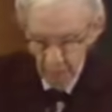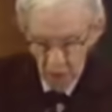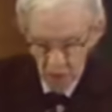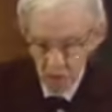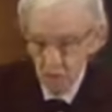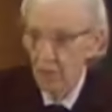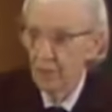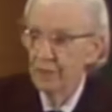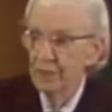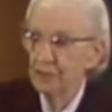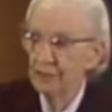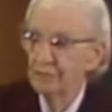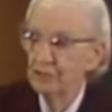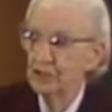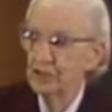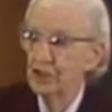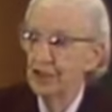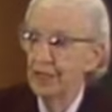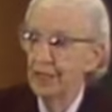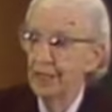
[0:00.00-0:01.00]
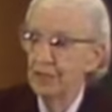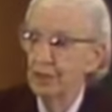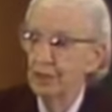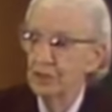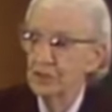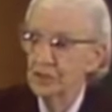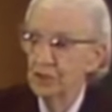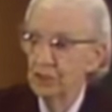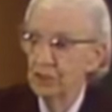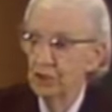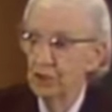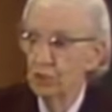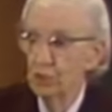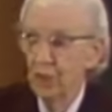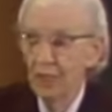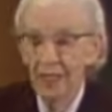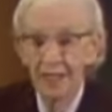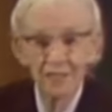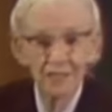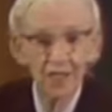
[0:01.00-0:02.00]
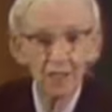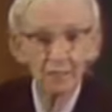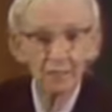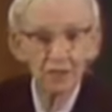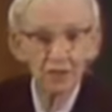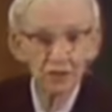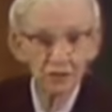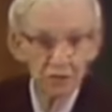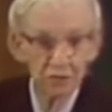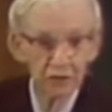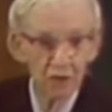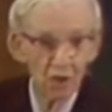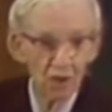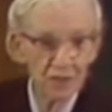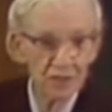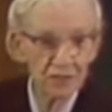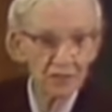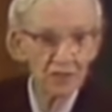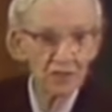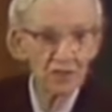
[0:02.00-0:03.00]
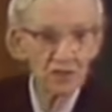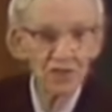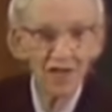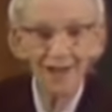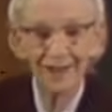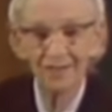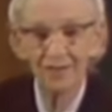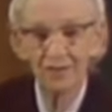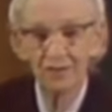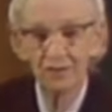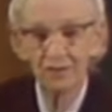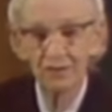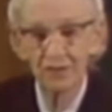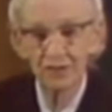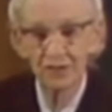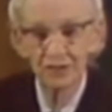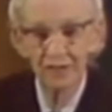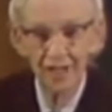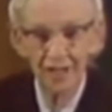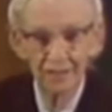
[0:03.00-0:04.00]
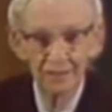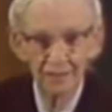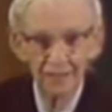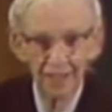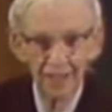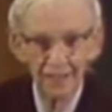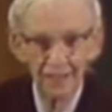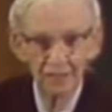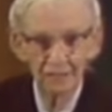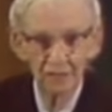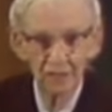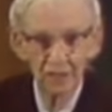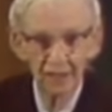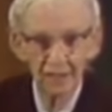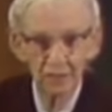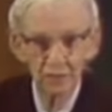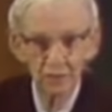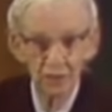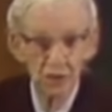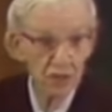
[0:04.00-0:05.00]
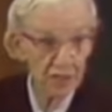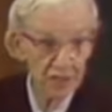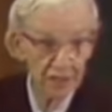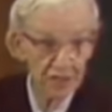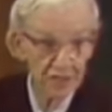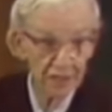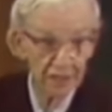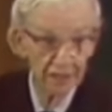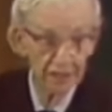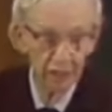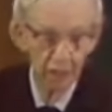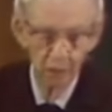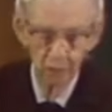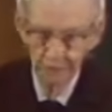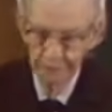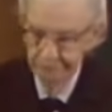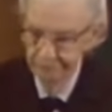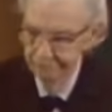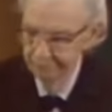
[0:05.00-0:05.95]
So I went over to GAO and said, "Do you realize how much it's costing us not to use the standard high-level languages?" And they said no.